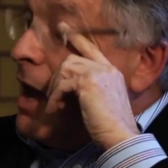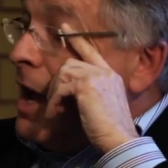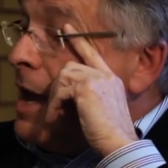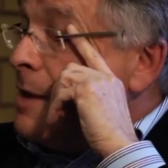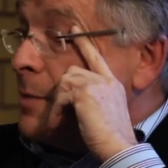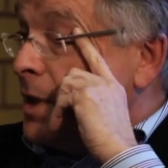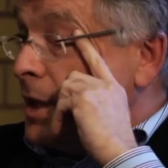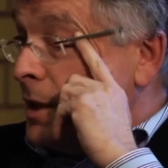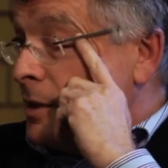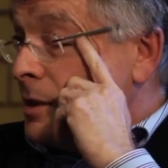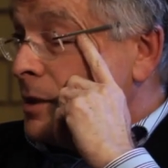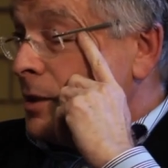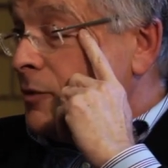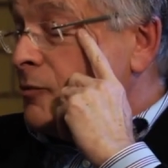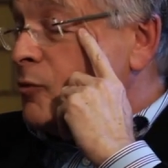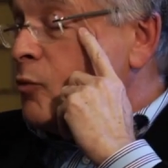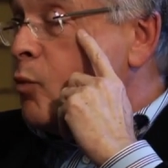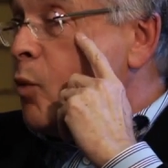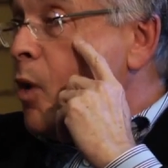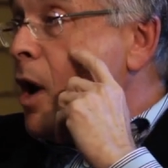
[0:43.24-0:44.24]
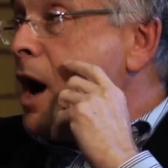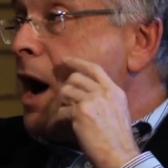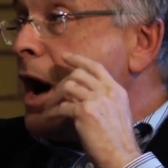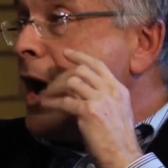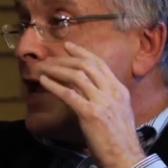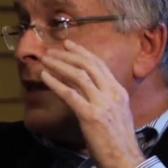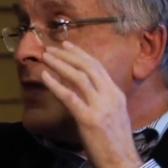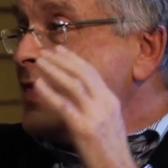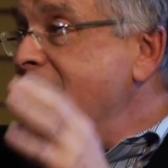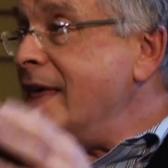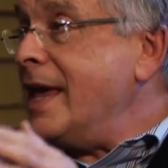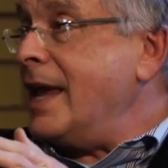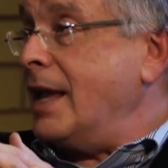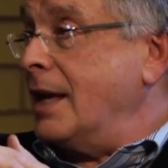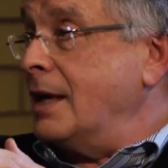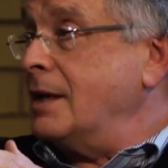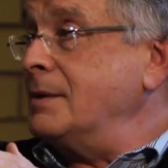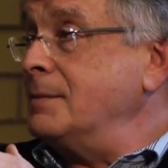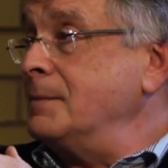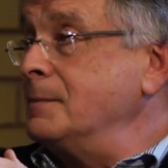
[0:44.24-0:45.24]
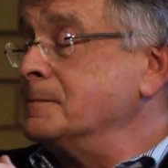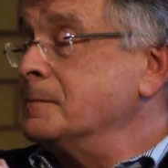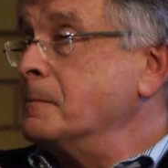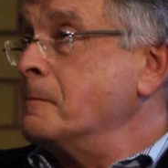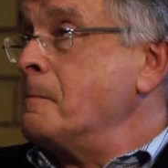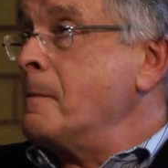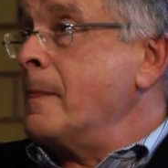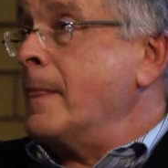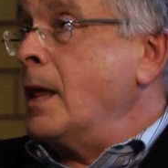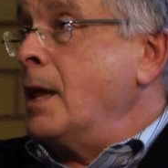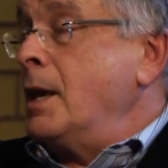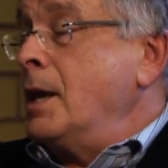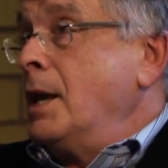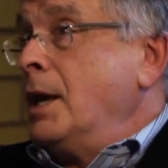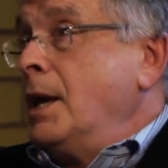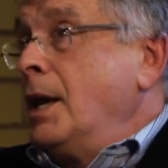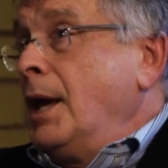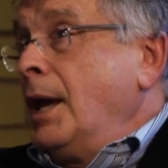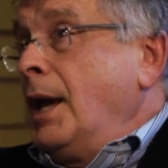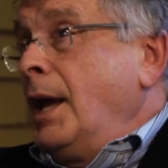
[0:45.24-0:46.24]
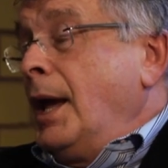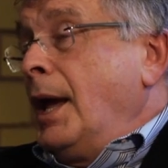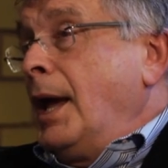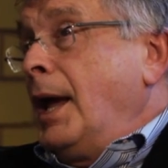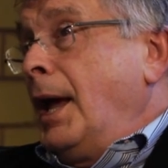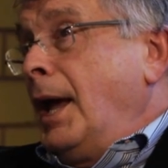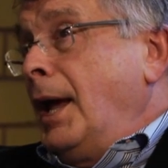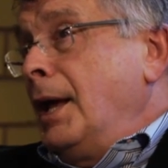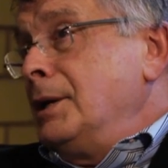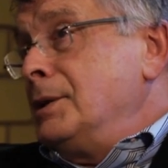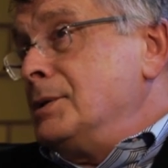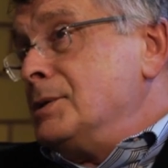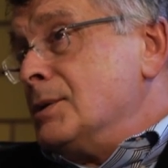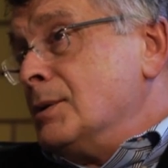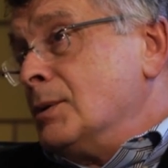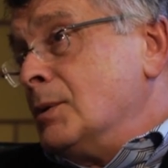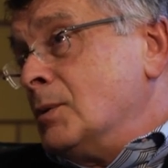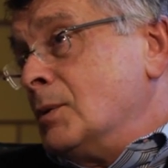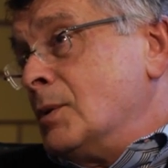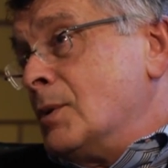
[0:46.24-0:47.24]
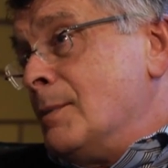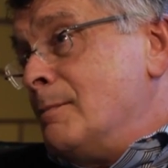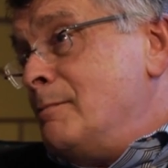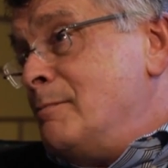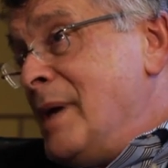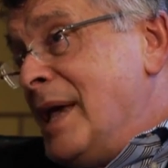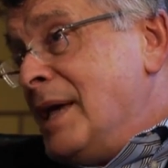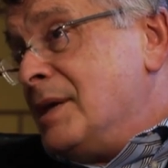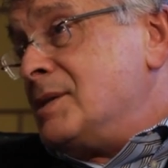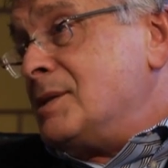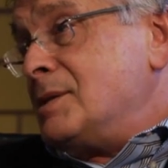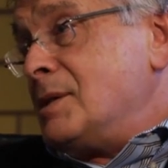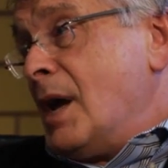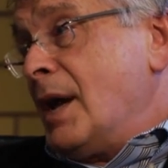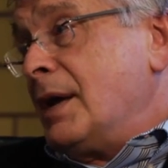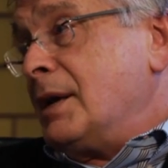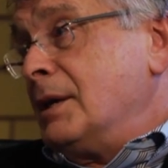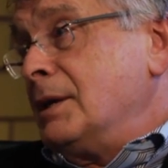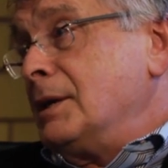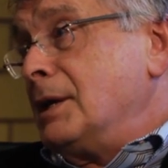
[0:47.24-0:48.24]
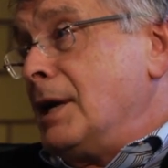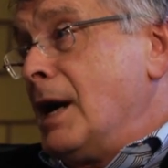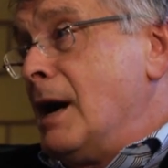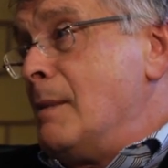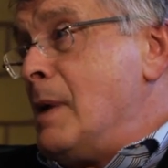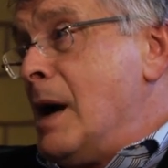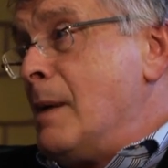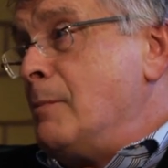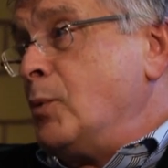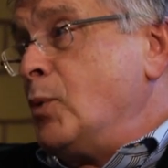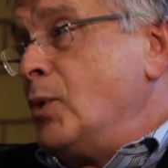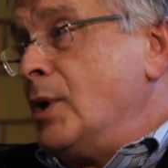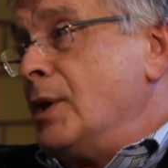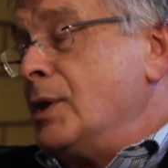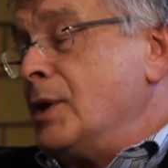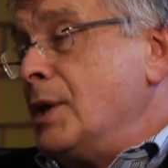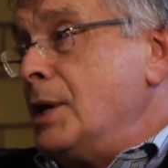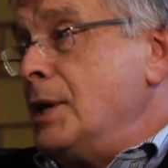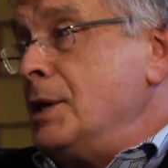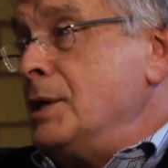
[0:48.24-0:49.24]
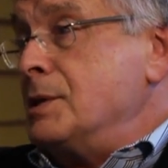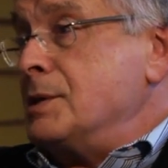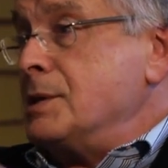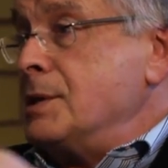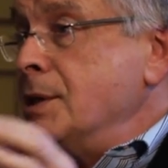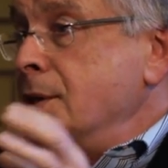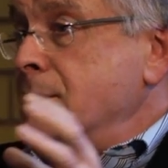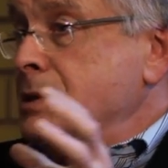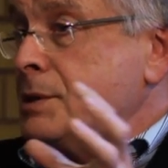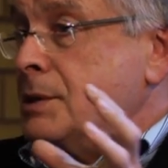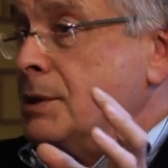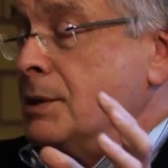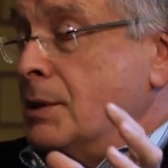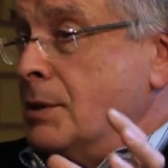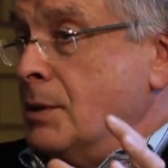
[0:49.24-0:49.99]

timing of why then. And the best I can come up with is that